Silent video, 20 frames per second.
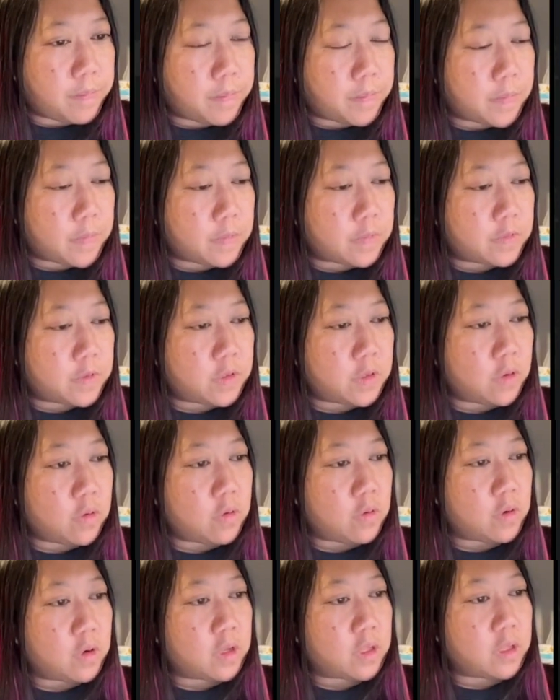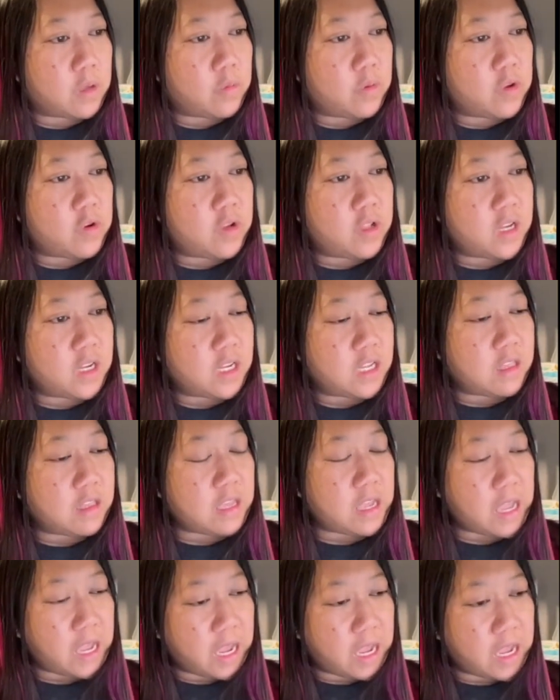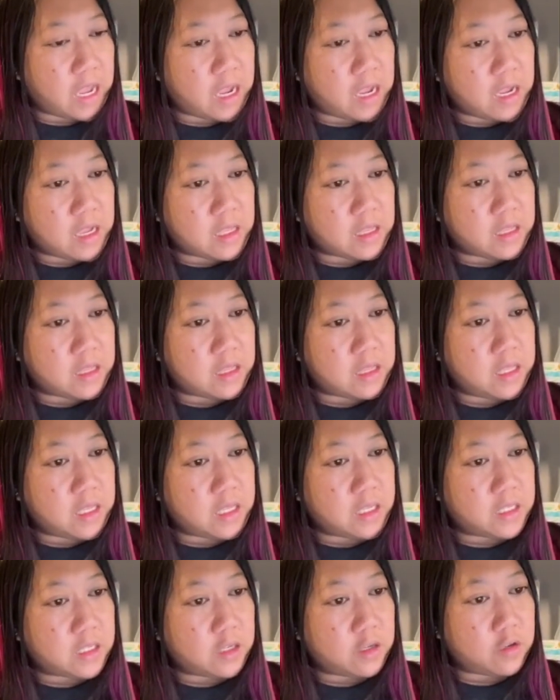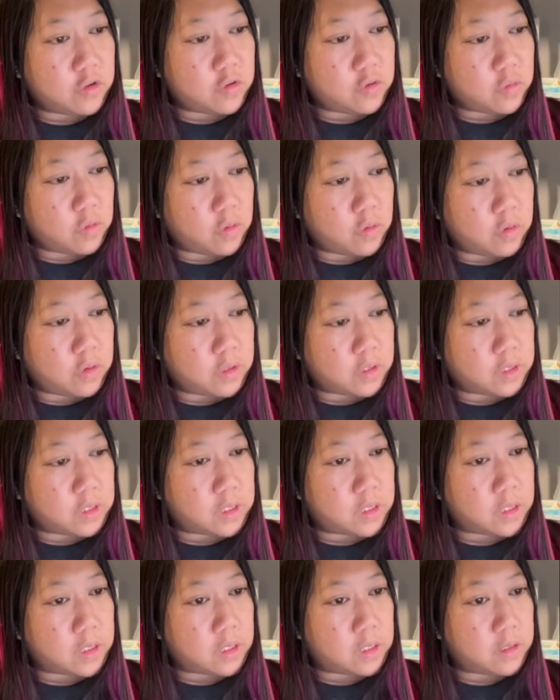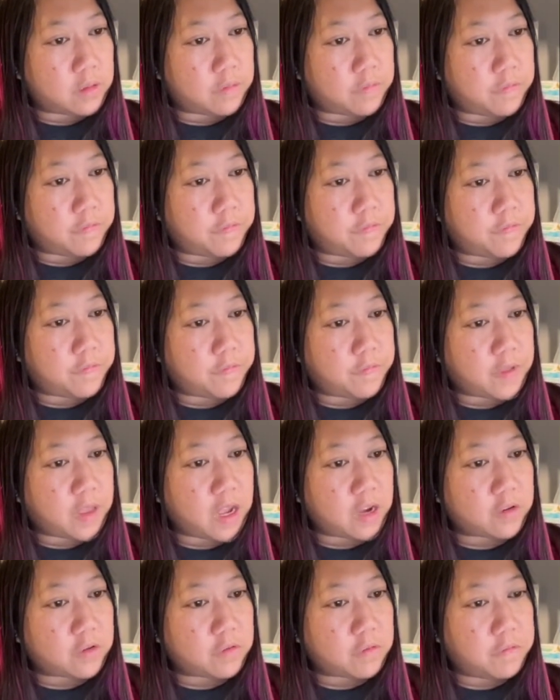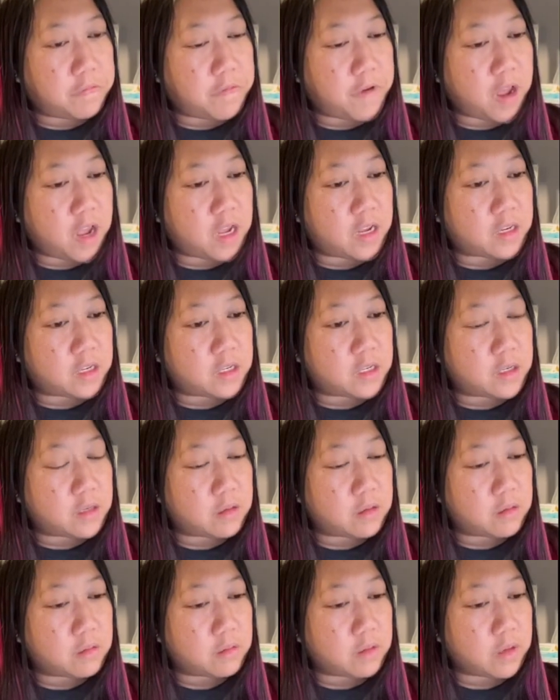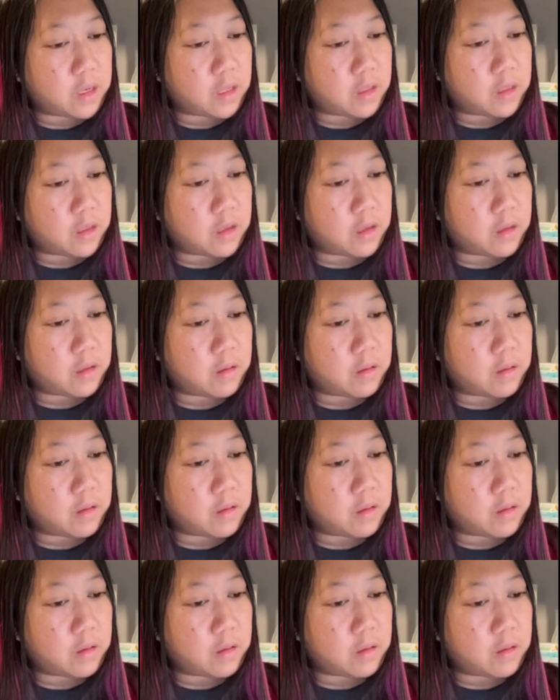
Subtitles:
So when you click on the A, this controls the actual font, like the